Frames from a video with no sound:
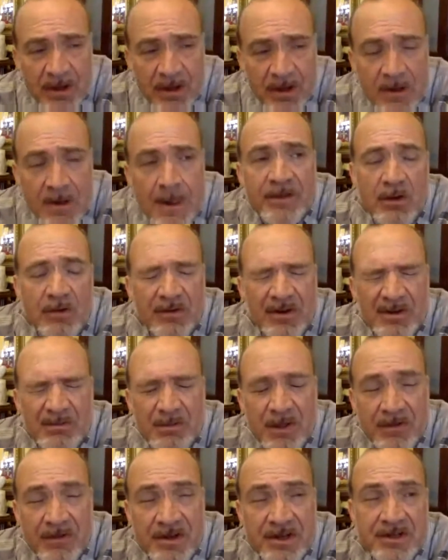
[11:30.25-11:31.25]
the equivalent
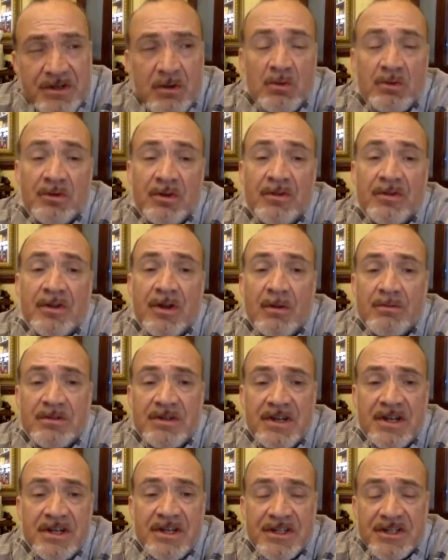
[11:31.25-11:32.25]
method is called on the
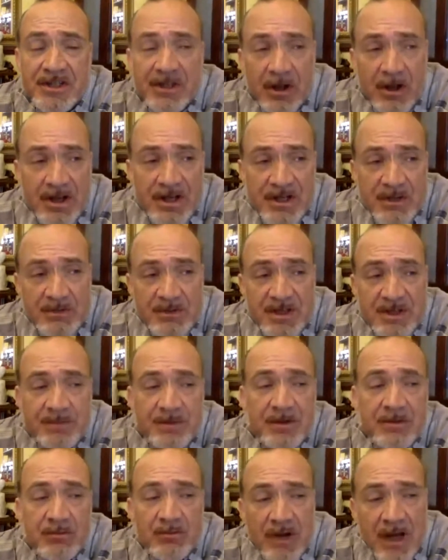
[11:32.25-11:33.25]
object inside it, which
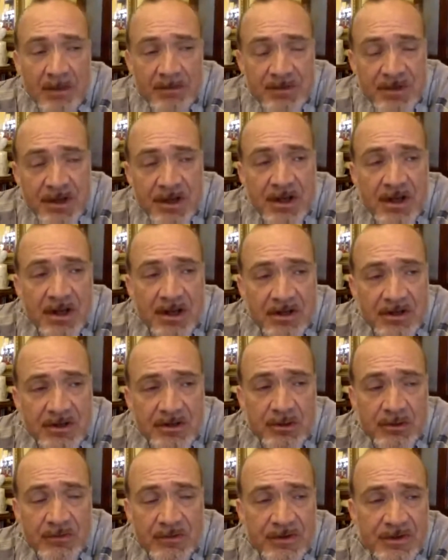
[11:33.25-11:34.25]
is being wrapped
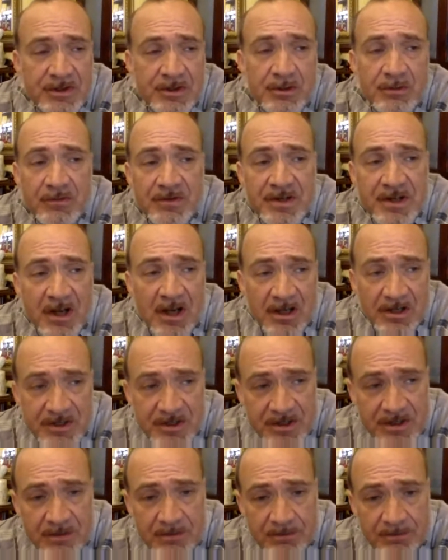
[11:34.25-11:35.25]
to do the
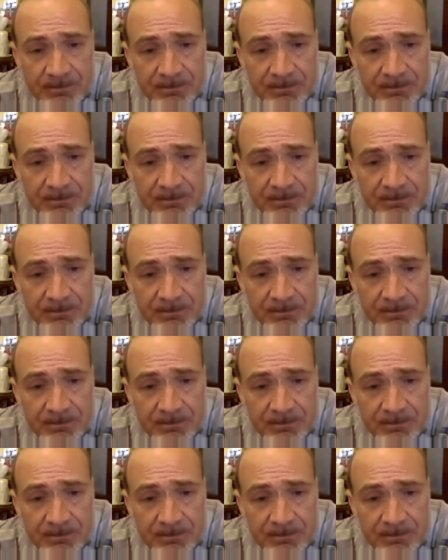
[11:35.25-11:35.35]
task.